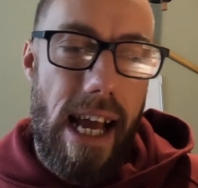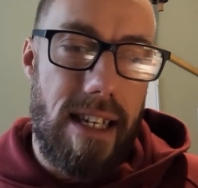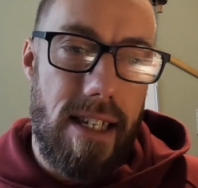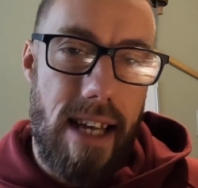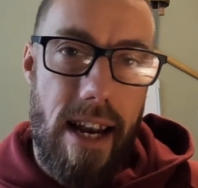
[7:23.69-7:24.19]

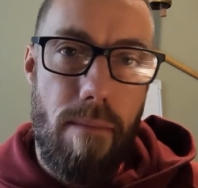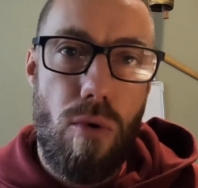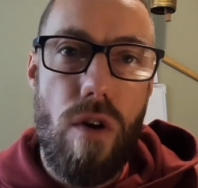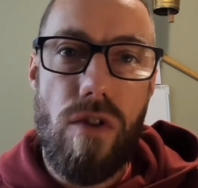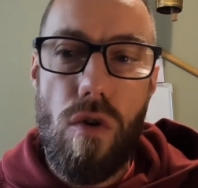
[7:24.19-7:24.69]
As I said,
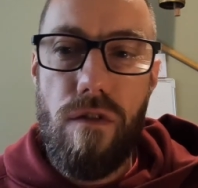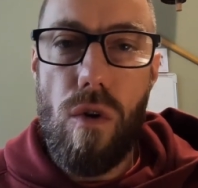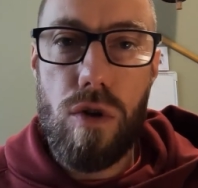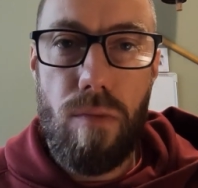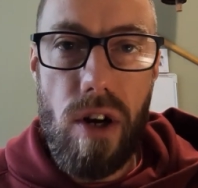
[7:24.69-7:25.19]
improving your
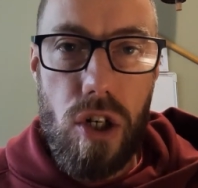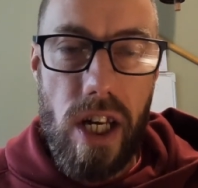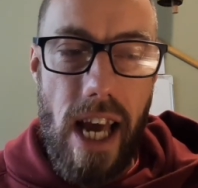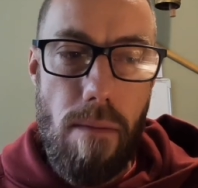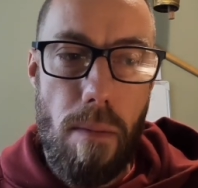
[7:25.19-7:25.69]
force
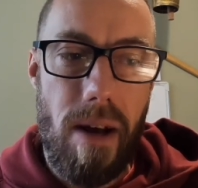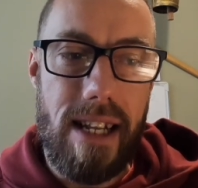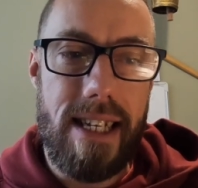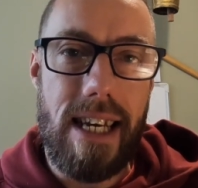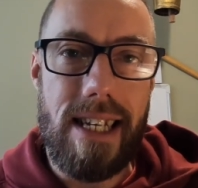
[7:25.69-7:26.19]
production
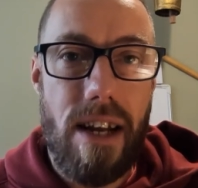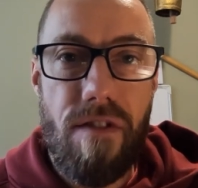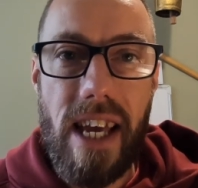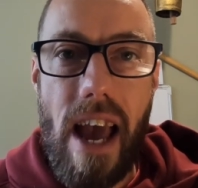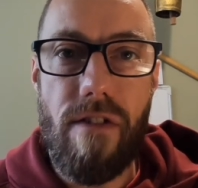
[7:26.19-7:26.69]
capabilities,
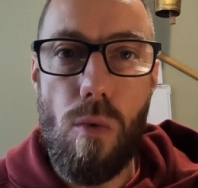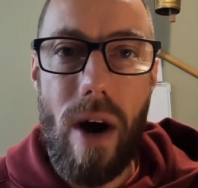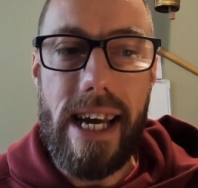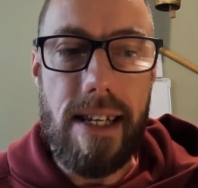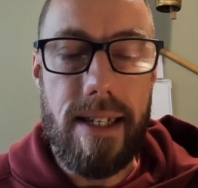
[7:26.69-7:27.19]
lifting heavy
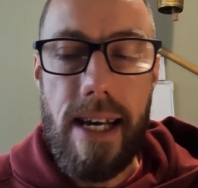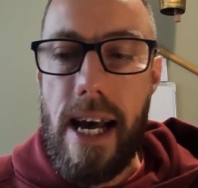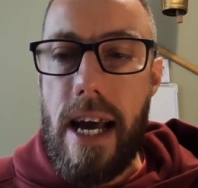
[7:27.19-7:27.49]
weights,